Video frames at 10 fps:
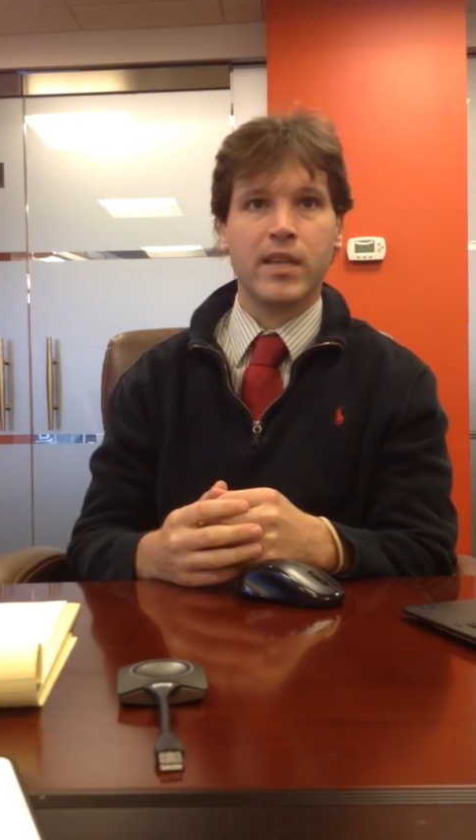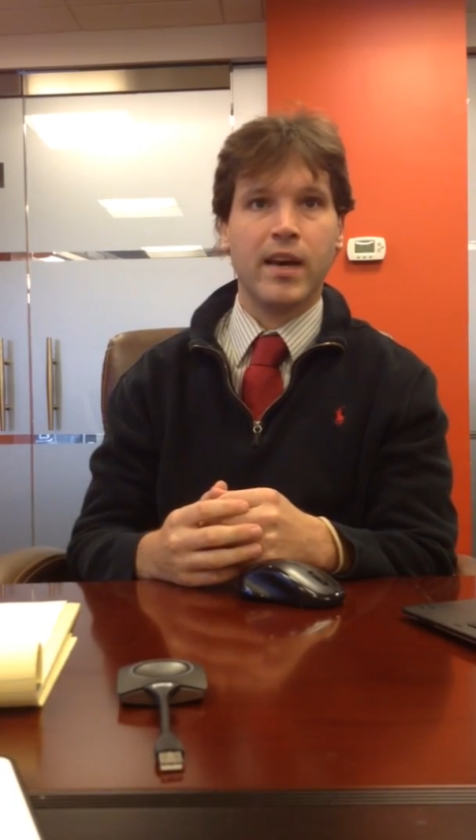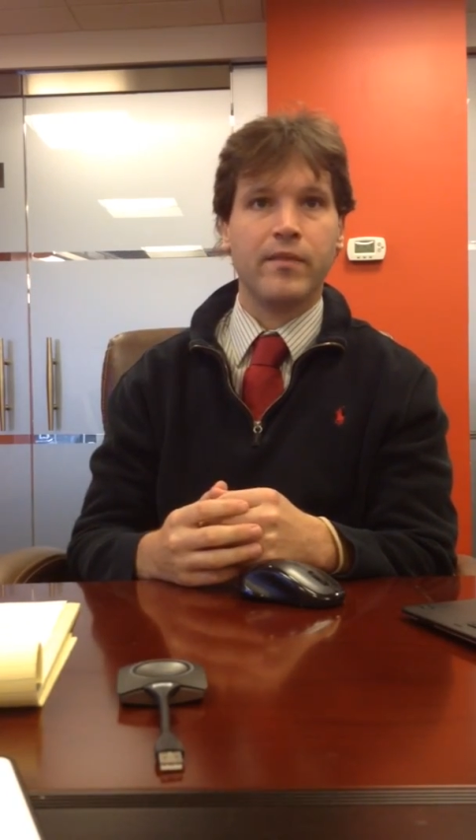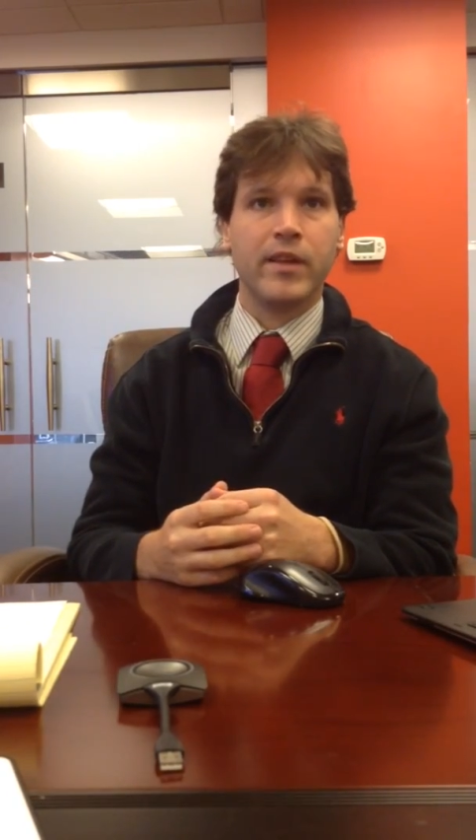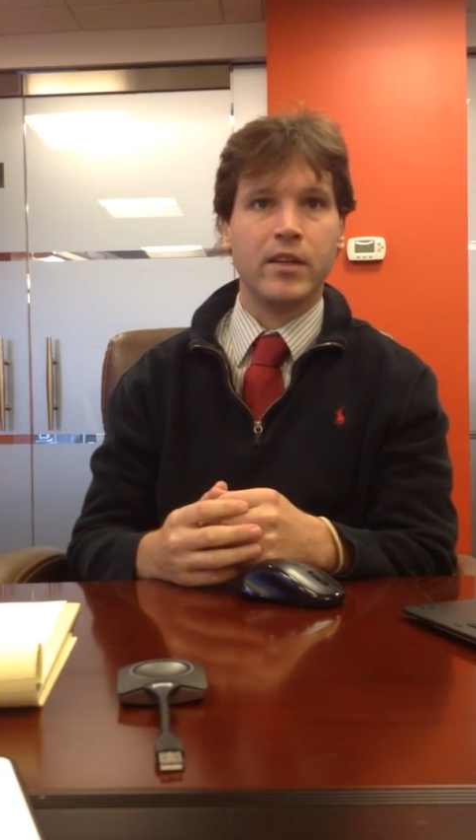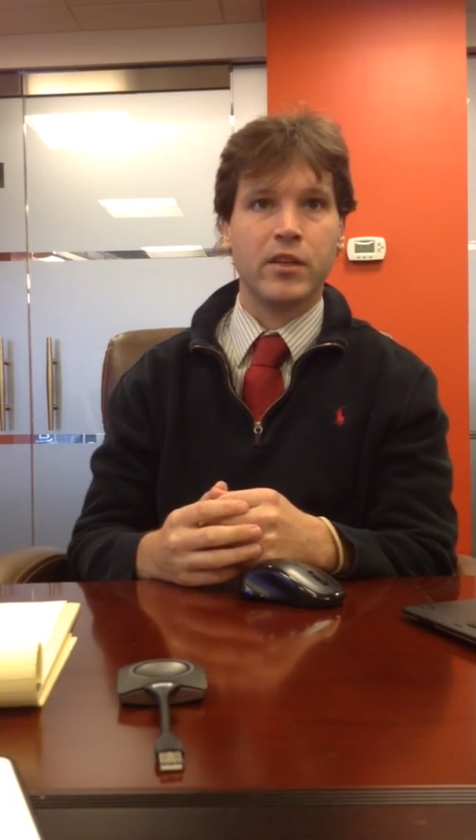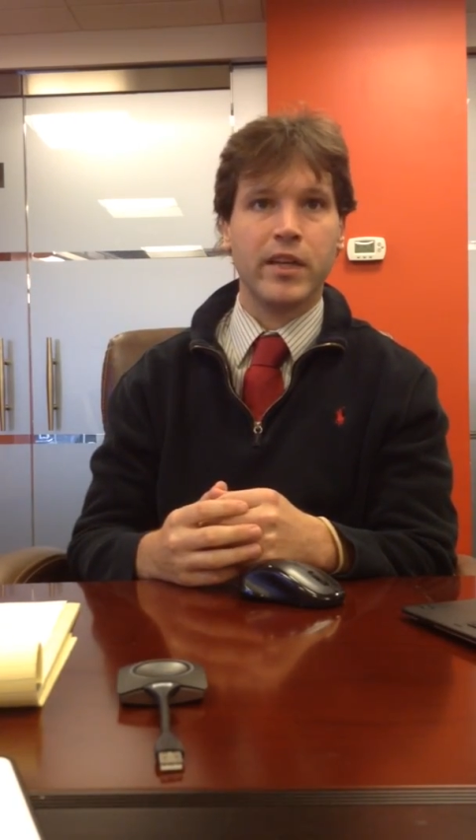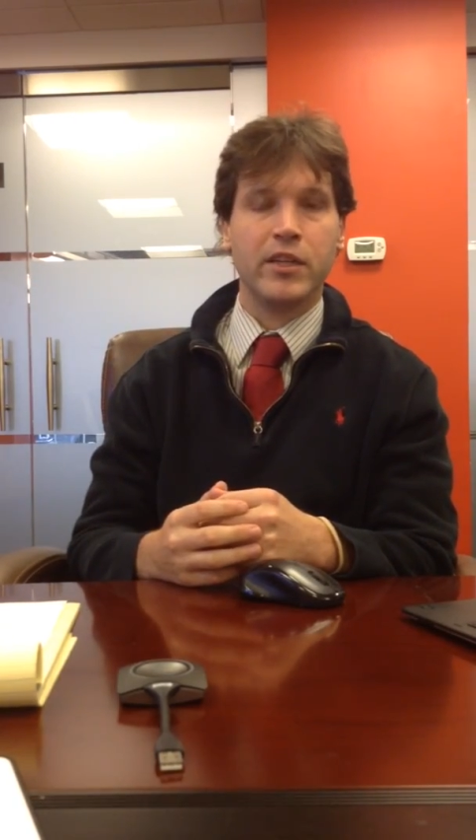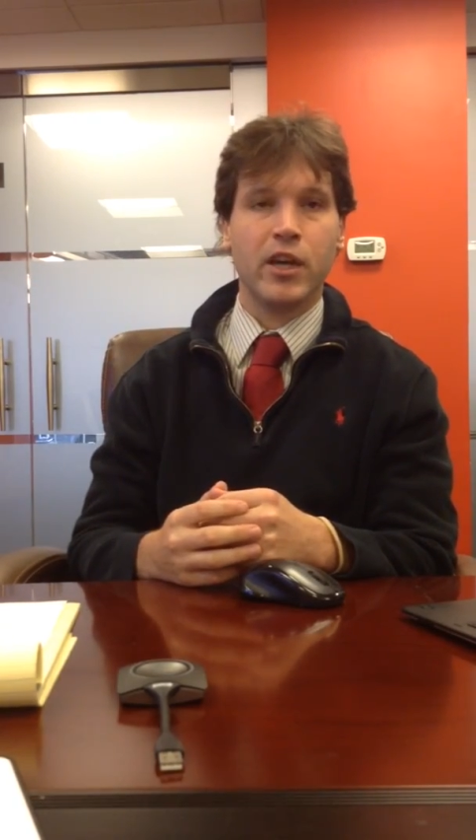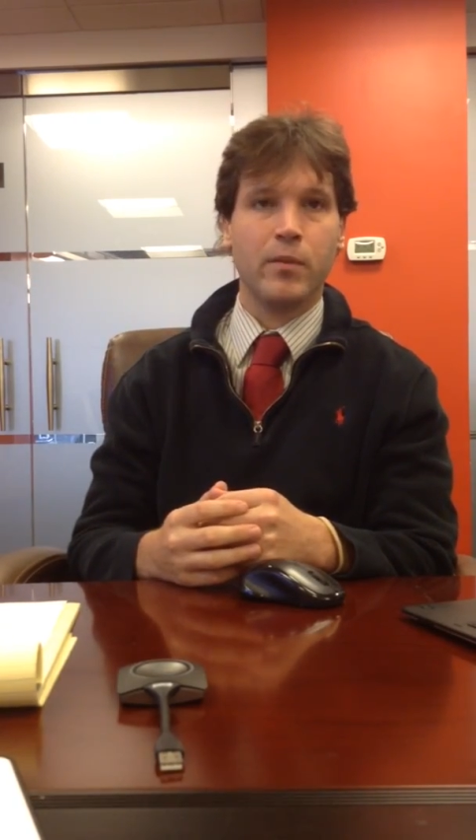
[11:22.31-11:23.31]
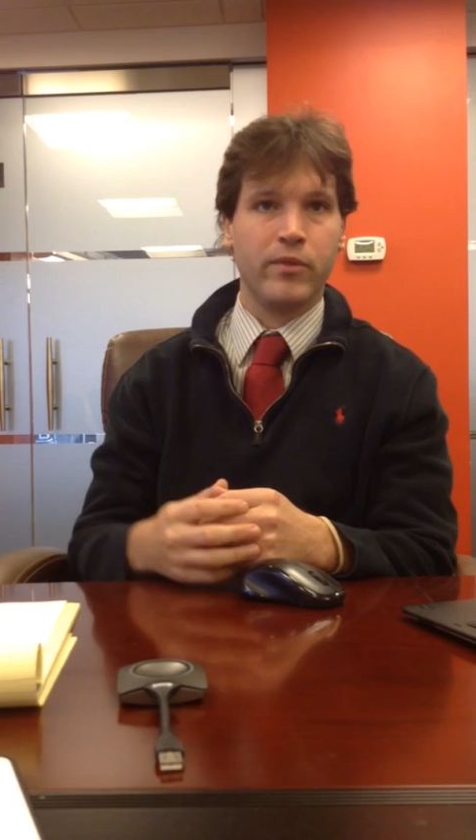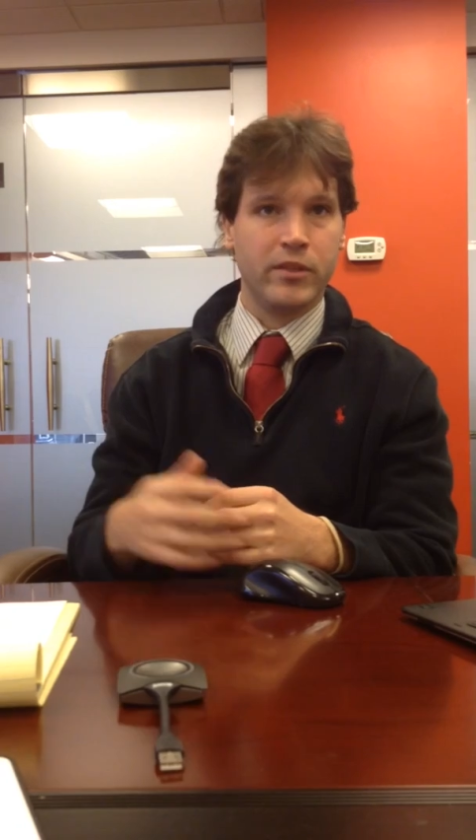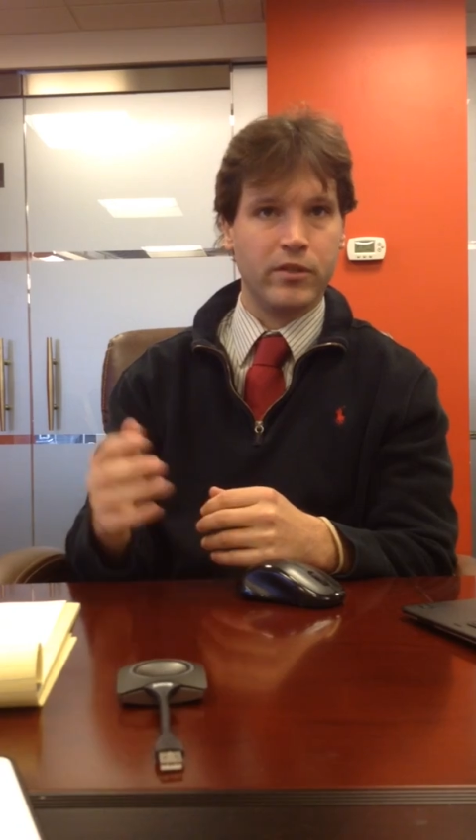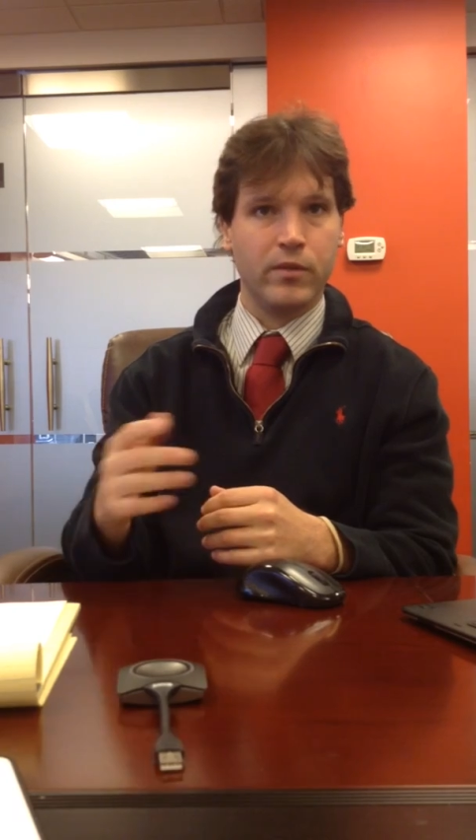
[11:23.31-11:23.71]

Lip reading: confidential HR printer